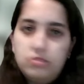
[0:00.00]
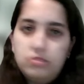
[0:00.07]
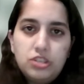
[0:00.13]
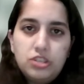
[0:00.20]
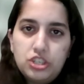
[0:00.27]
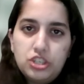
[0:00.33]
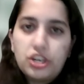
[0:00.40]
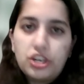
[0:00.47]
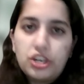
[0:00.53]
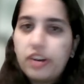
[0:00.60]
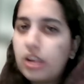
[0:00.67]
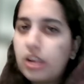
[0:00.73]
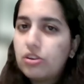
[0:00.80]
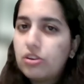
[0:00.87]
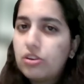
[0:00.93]
teaching generally
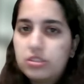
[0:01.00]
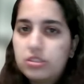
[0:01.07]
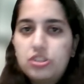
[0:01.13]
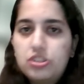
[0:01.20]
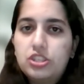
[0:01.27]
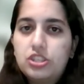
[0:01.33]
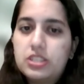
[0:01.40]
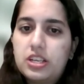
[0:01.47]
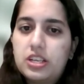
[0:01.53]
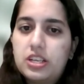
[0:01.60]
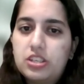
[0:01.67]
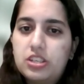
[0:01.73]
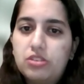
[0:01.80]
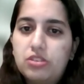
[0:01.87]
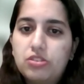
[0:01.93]
or teaching design and
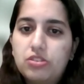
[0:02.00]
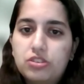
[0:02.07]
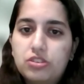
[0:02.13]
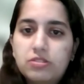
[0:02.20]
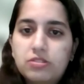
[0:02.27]
technology?